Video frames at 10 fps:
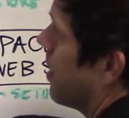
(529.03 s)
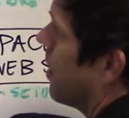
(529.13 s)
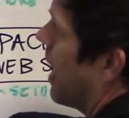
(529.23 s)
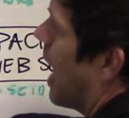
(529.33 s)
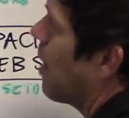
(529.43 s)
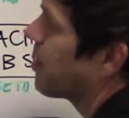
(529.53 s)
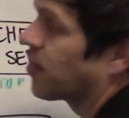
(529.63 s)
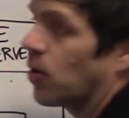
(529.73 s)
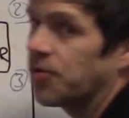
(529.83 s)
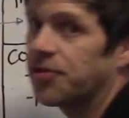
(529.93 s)
The app
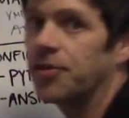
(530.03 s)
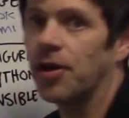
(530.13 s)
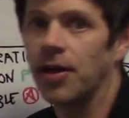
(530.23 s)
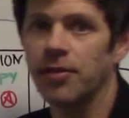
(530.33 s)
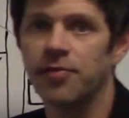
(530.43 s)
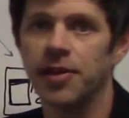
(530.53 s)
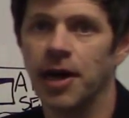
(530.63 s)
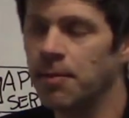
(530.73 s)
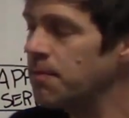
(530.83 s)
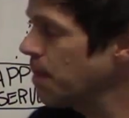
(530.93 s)
is hosted on the
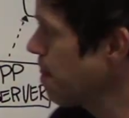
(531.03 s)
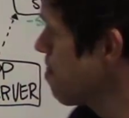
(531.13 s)
VM.